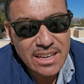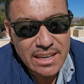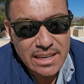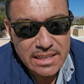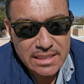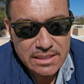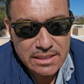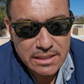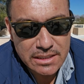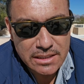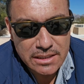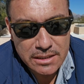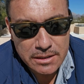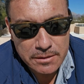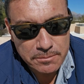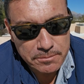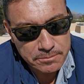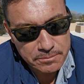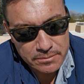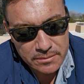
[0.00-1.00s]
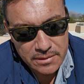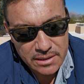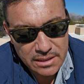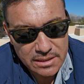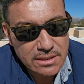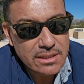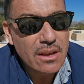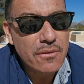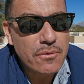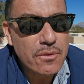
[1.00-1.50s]
It's
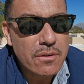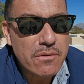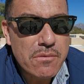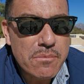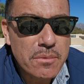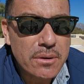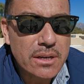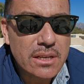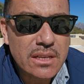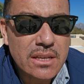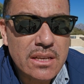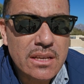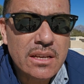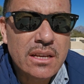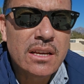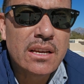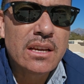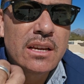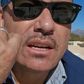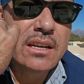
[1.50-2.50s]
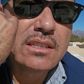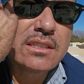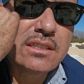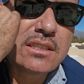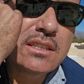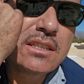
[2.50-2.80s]
not for everybody. It's